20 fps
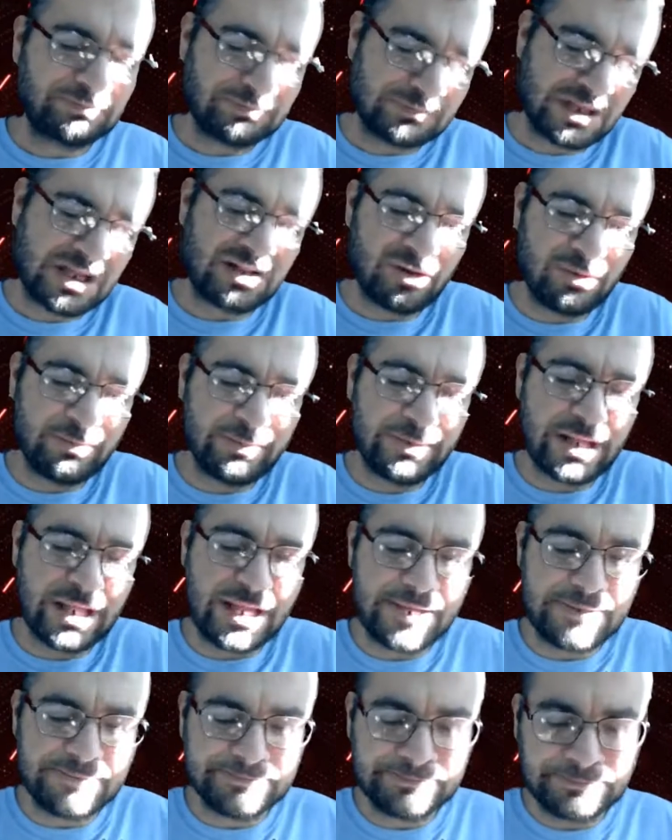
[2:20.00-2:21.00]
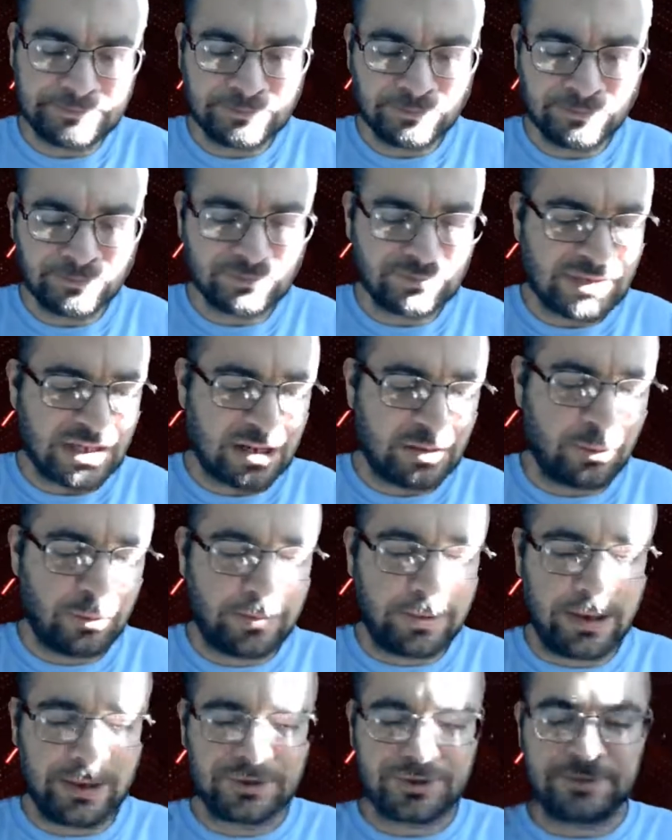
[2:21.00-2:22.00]
Got a little bit of heat, not a whole
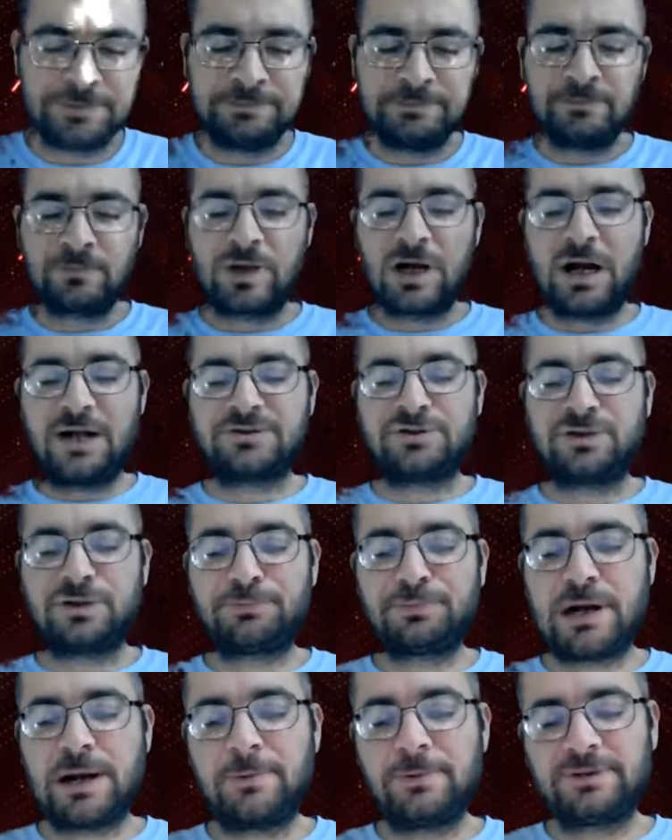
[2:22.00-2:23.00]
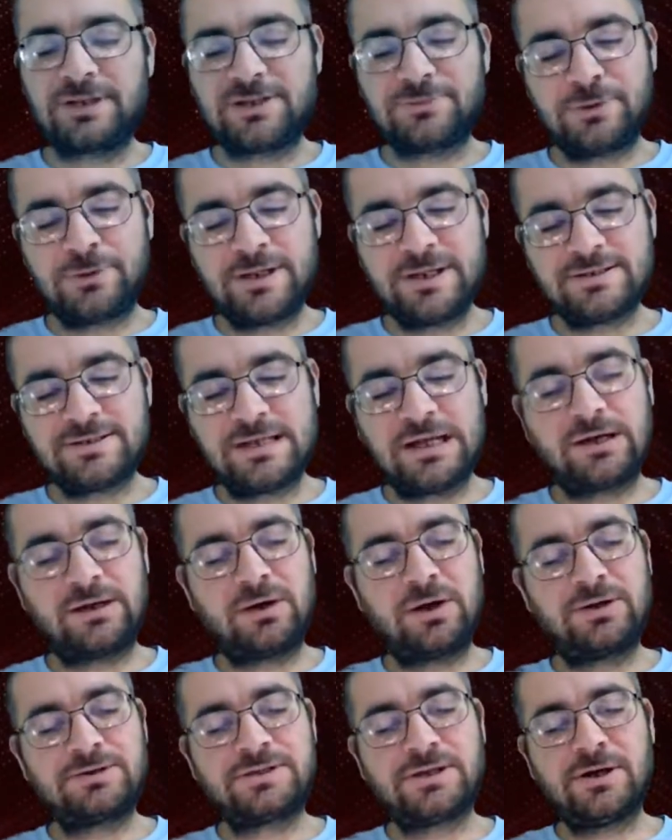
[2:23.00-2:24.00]
bunch. All right, so the problem with this one is I can
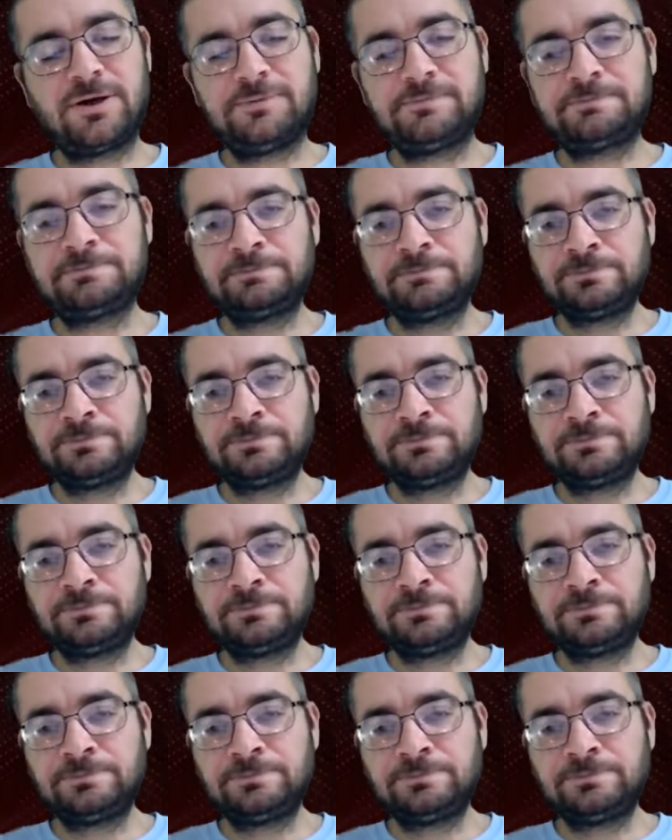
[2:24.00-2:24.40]
already tell